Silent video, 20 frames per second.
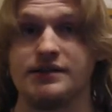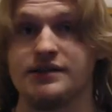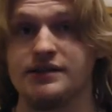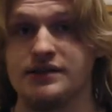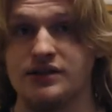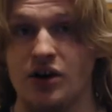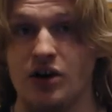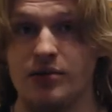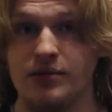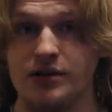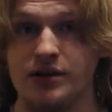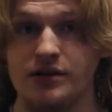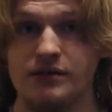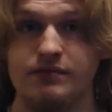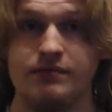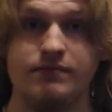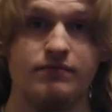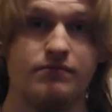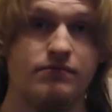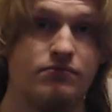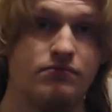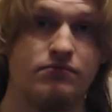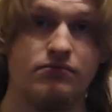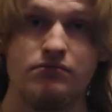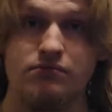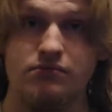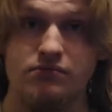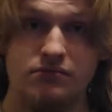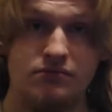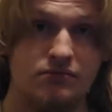is dominant,
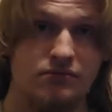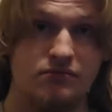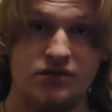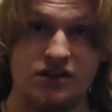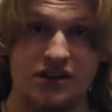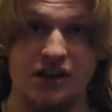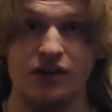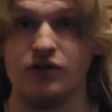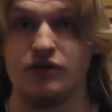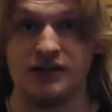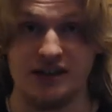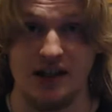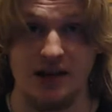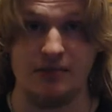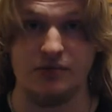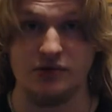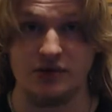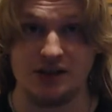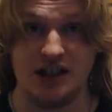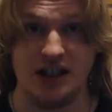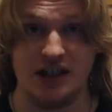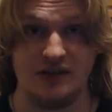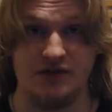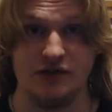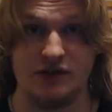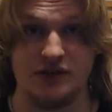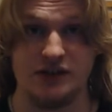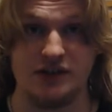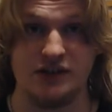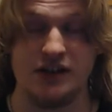still resembles chest
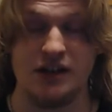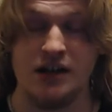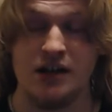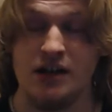voice.